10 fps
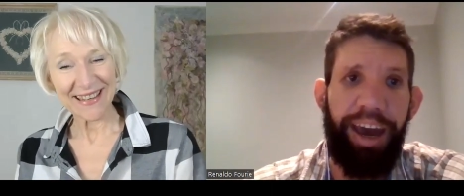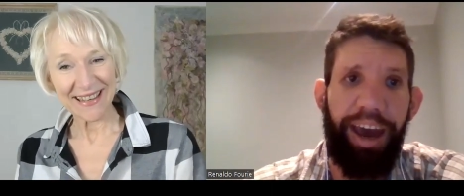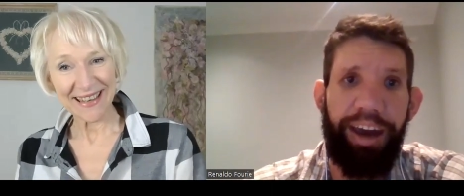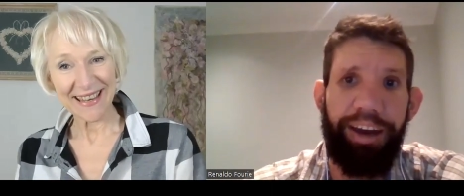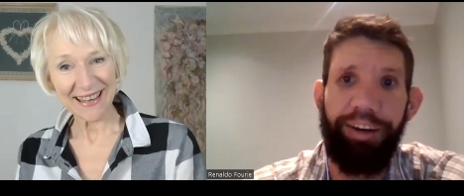
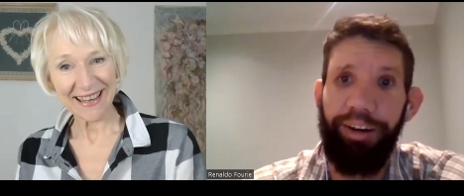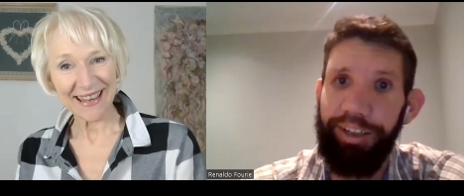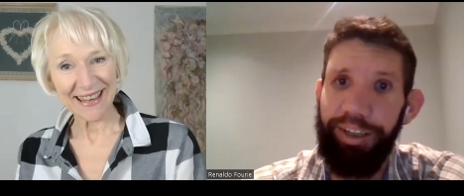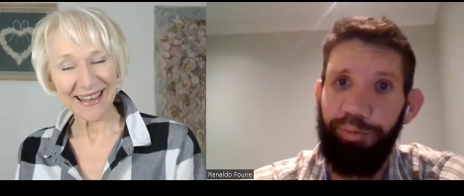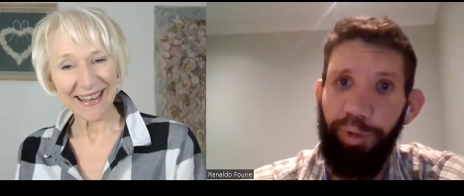Speaker 1: And I
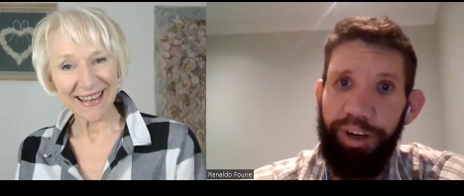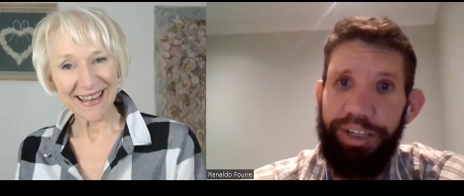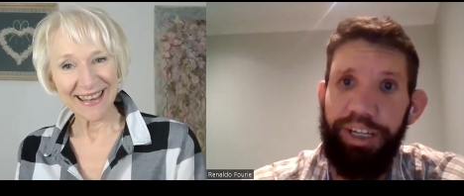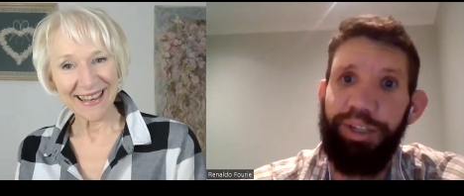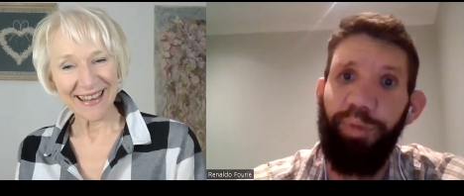did my
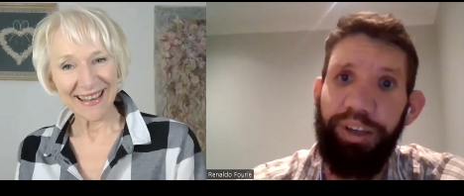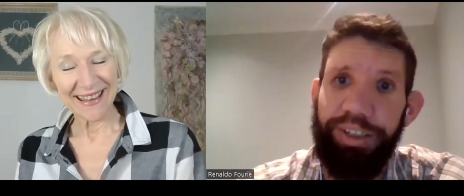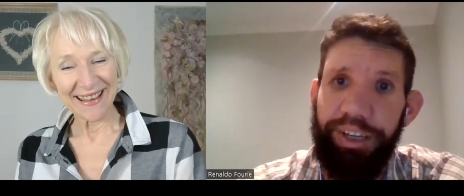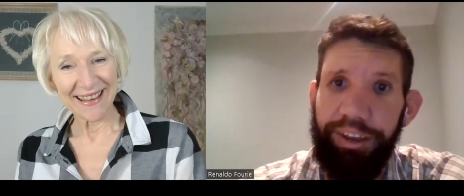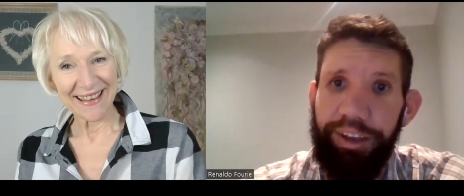six
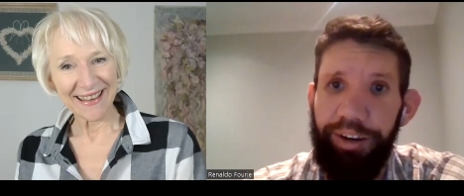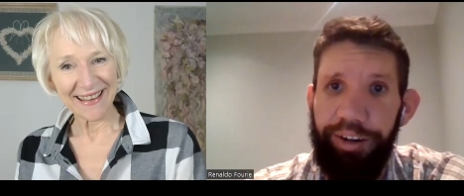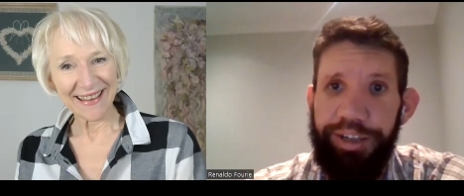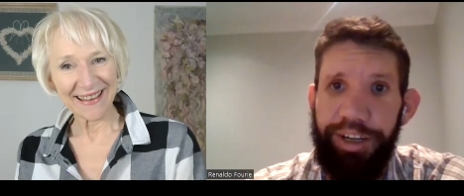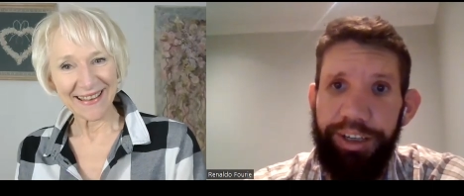months at the
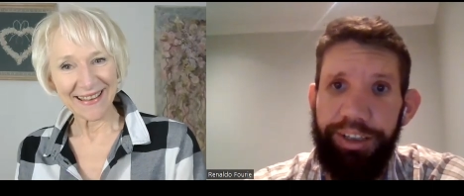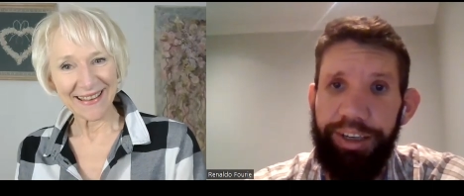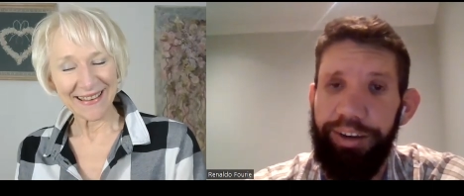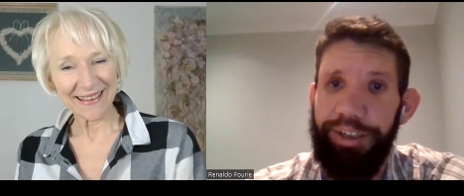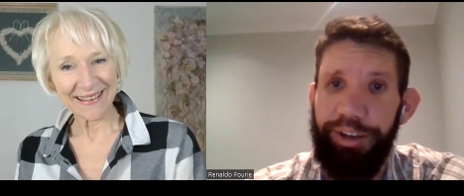large site,
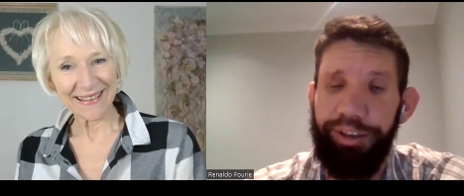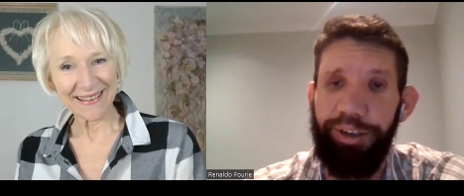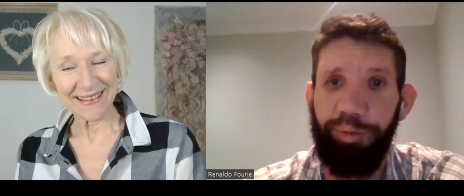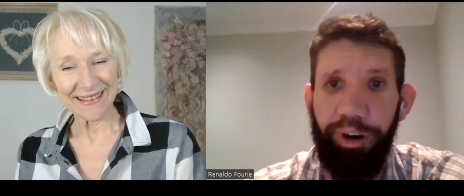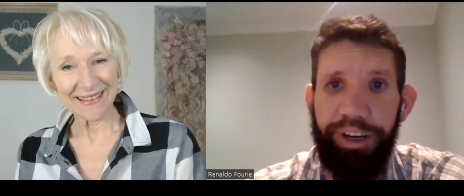Then I
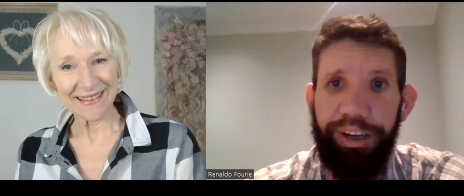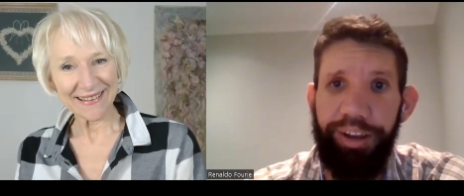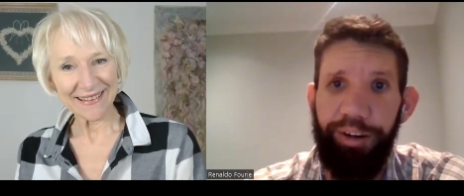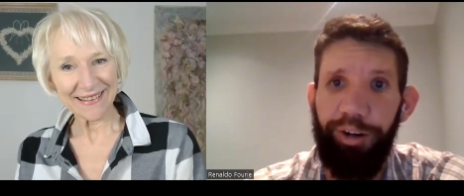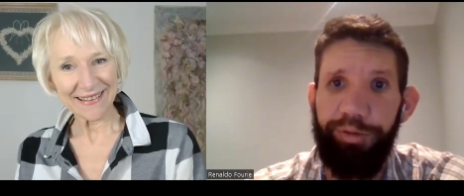started working
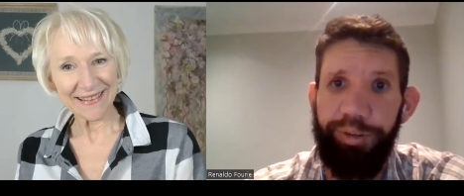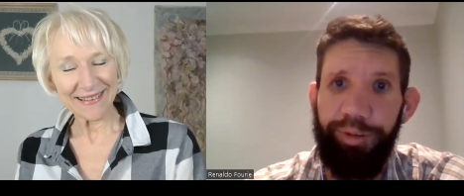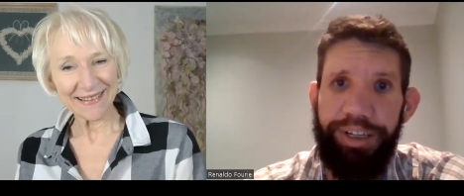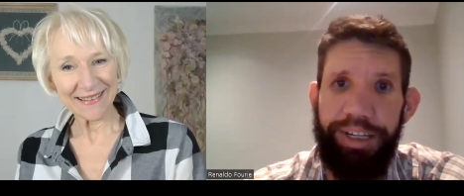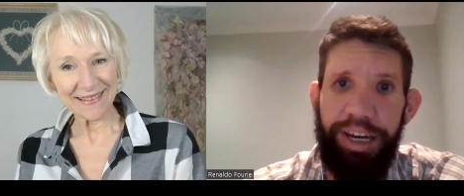there
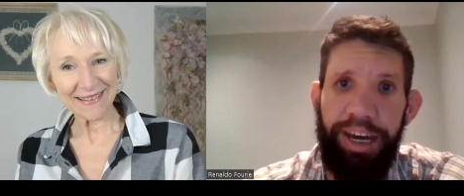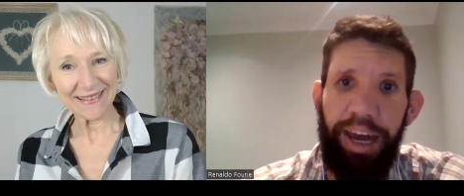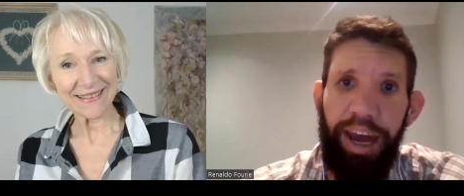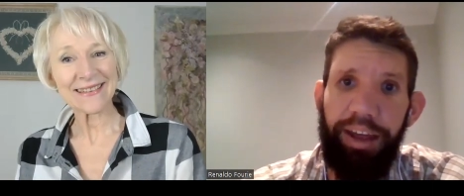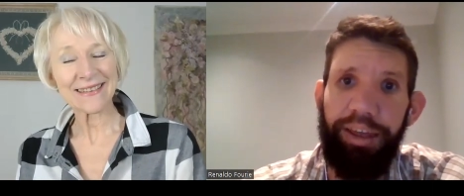afterwards.
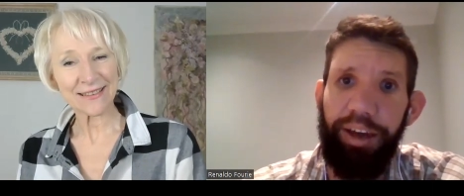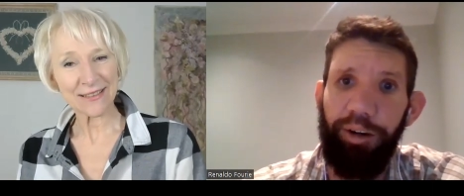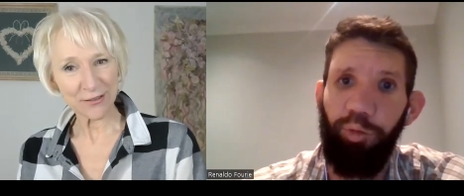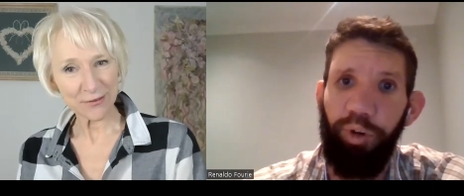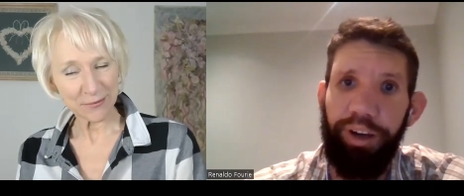And
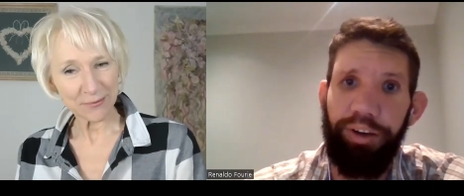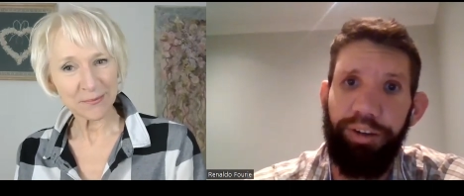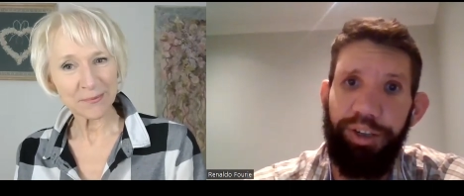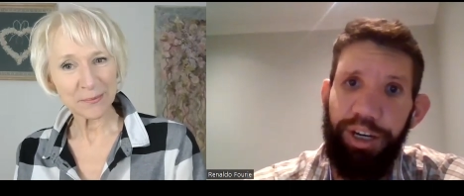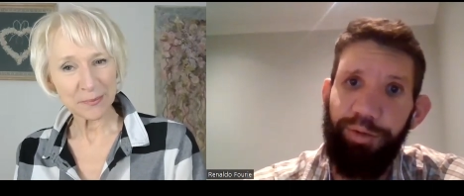then when
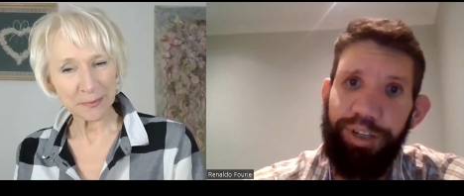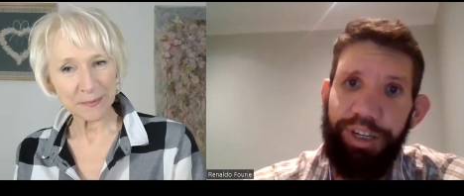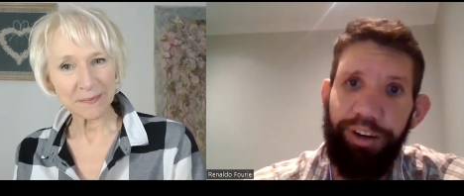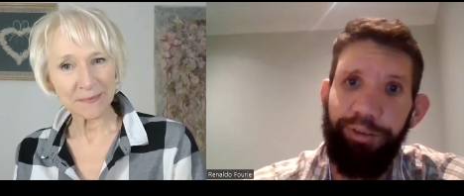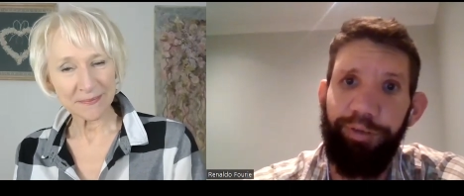she was
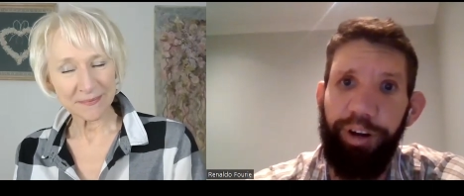in her